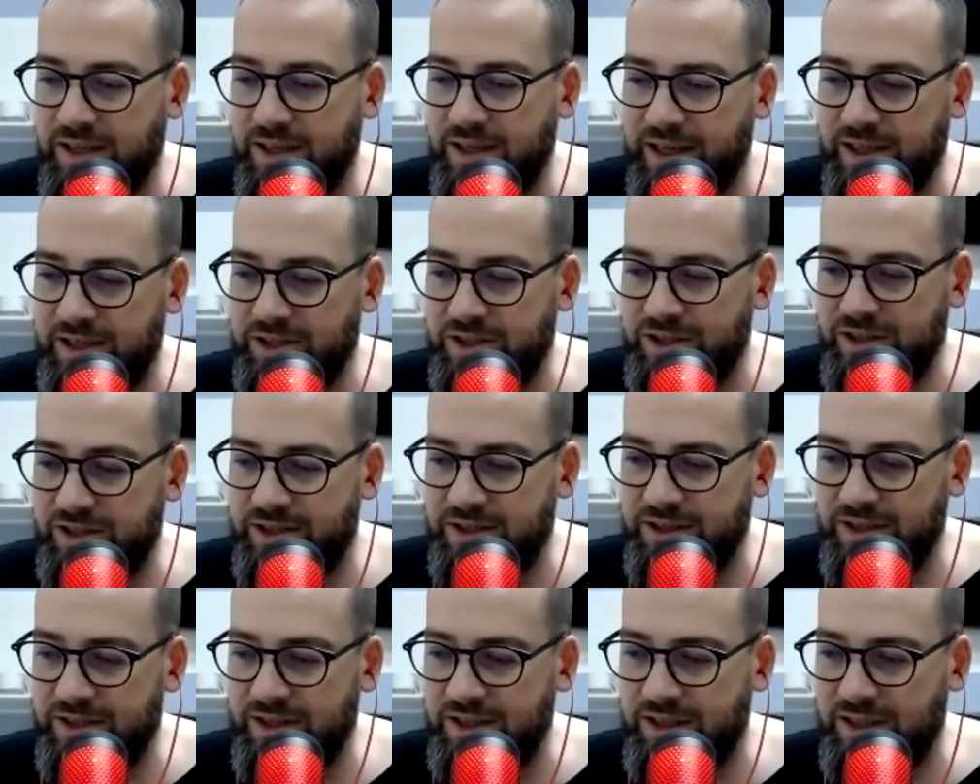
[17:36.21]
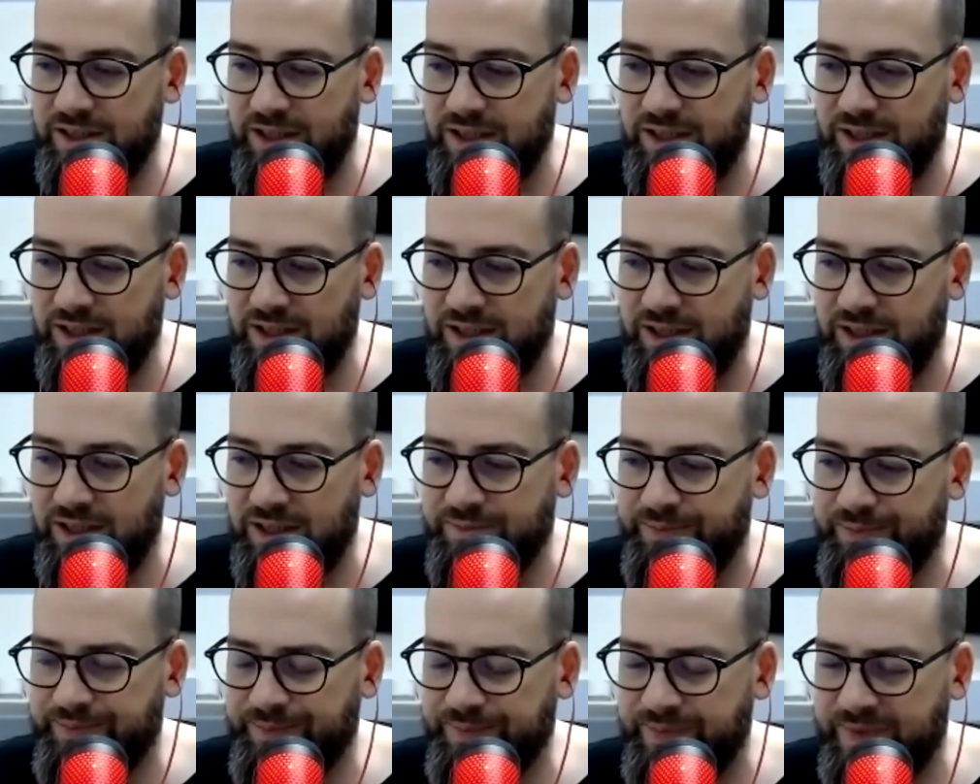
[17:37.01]
I just uh,
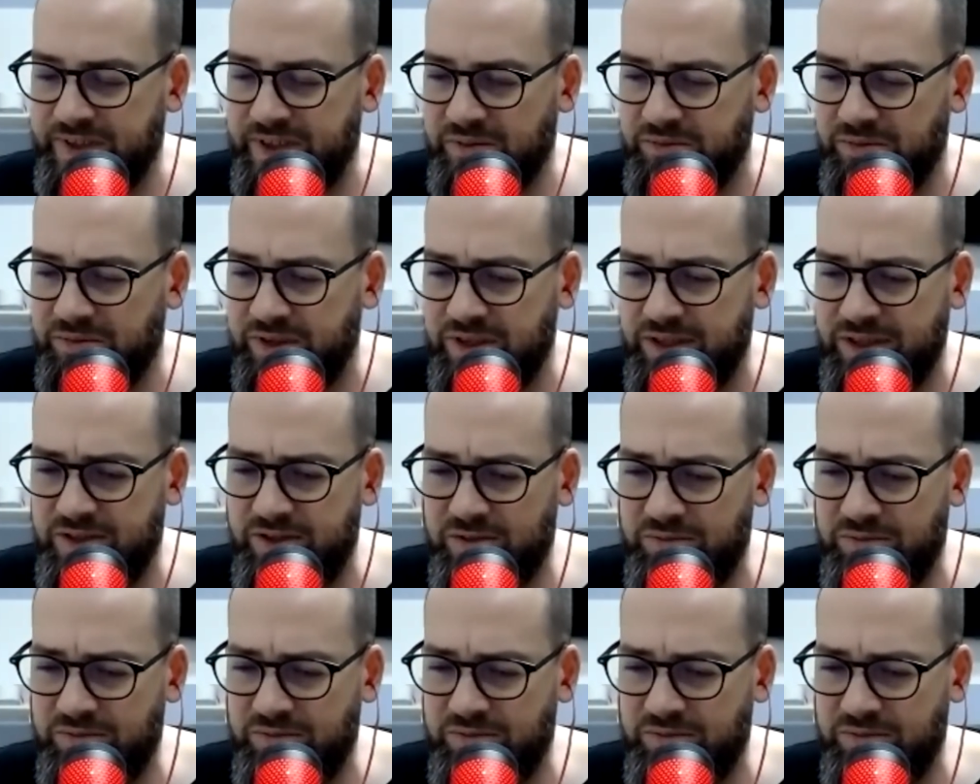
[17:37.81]
it.